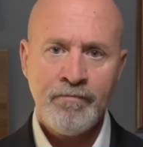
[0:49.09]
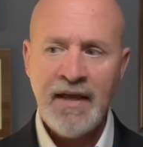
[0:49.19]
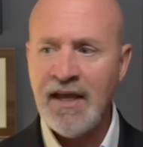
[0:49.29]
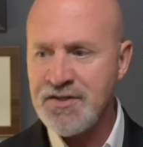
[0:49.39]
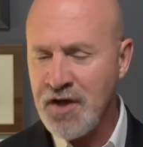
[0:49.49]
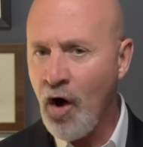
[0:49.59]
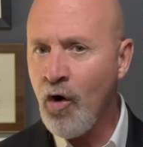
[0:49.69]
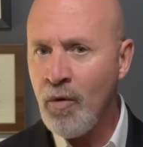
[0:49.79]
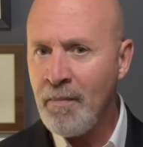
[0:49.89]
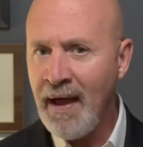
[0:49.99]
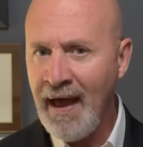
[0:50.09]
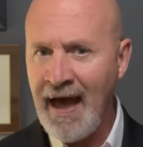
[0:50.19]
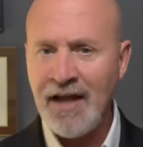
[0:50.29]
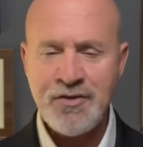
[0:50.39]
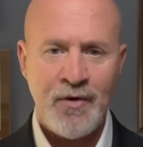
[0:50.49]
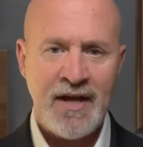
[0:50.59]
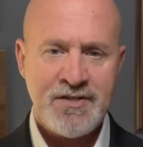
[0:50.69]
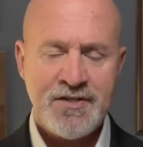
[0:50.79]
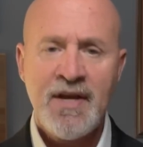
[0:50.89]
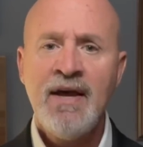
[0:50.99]
his home
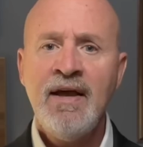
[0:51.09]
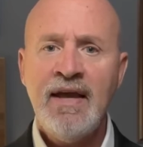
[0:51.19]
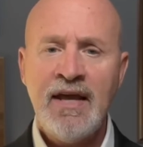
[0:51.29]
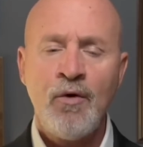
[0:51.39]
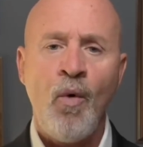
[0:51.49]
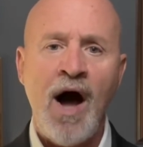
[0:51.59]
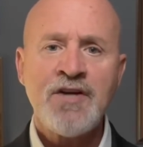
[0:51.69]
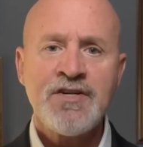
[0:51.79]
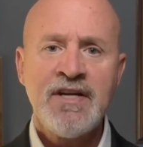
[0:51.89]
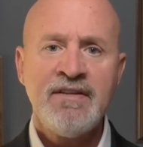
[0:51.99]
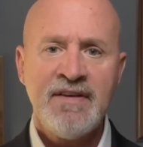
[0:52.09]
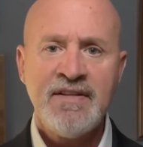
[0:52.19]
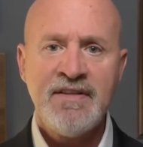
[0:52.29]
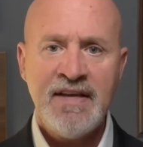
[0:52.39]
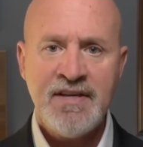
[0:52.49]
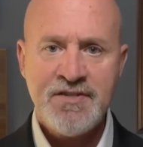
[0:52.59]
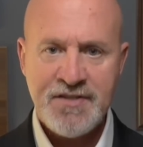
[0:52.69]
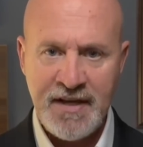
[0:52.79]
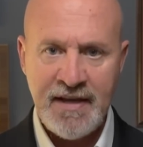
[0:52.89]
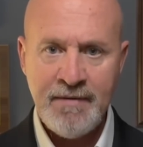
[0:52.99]
address in Washington,
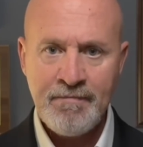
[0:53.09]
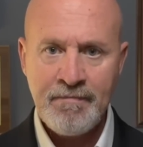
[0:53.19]
D.C.,